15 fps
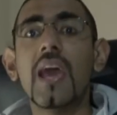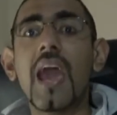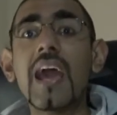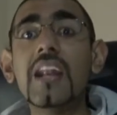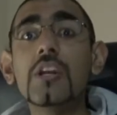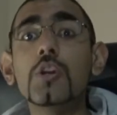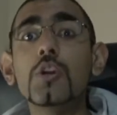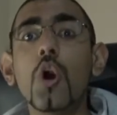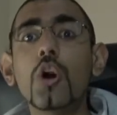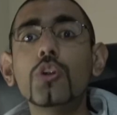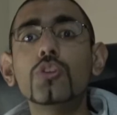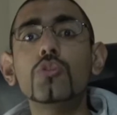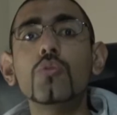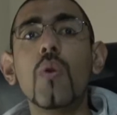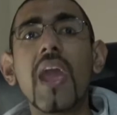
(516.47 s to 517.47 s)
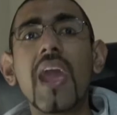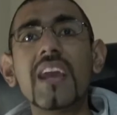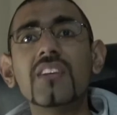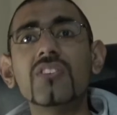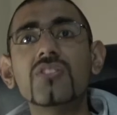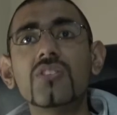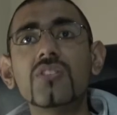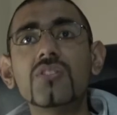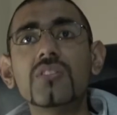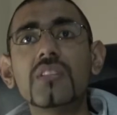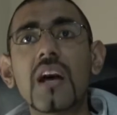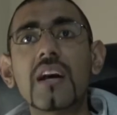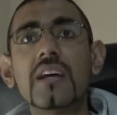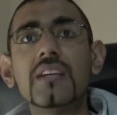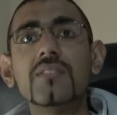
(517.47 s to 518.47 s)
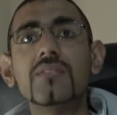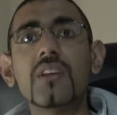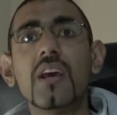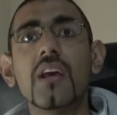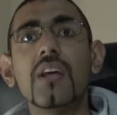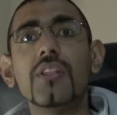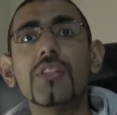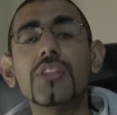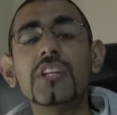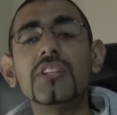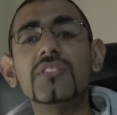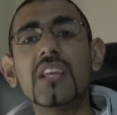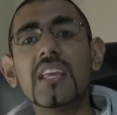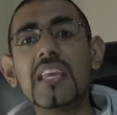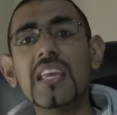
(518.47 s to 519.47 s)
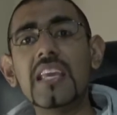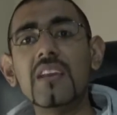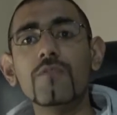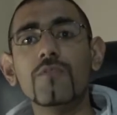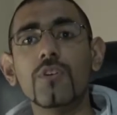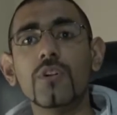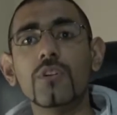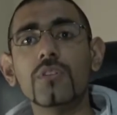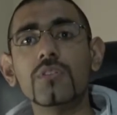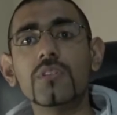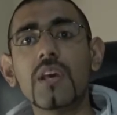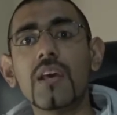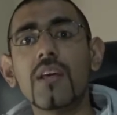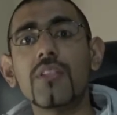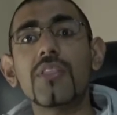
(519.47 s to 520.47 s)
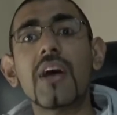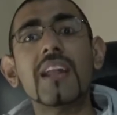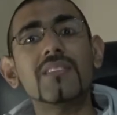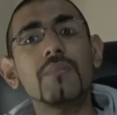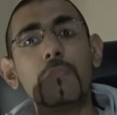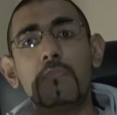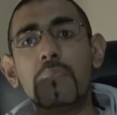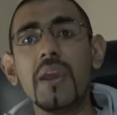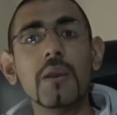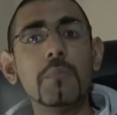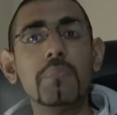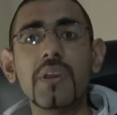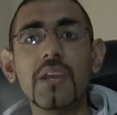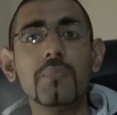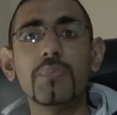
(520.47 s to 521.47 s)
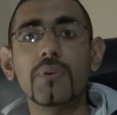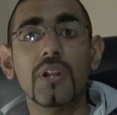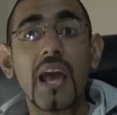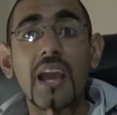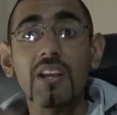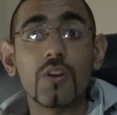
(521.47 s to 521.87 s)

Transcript: and not to exercise these evils that big people,